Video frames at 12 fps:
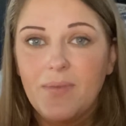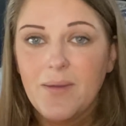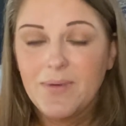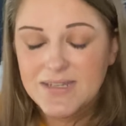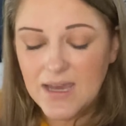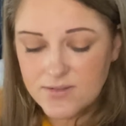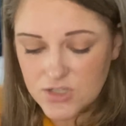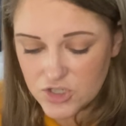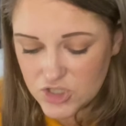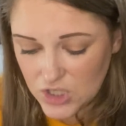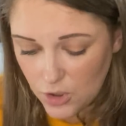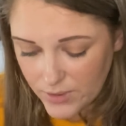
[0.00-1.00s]
Baby towels are
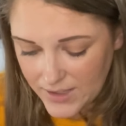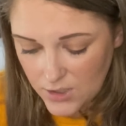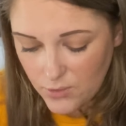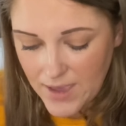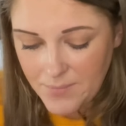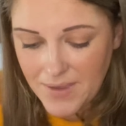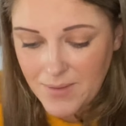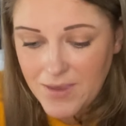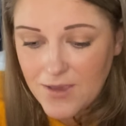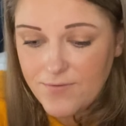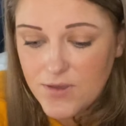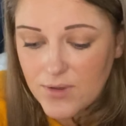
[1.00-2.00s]
so cute, and
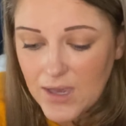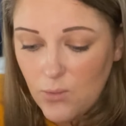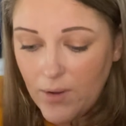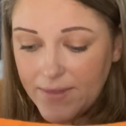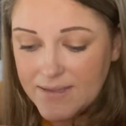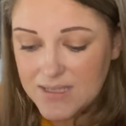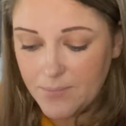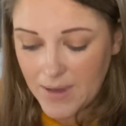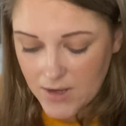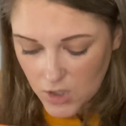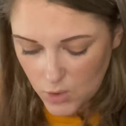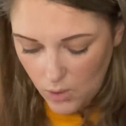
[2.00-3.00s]
maybe if you get one that's a
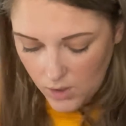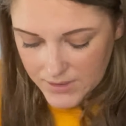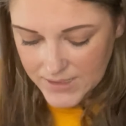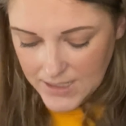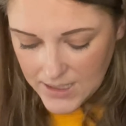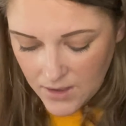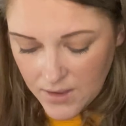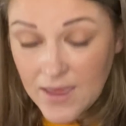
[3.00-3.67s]
better quality,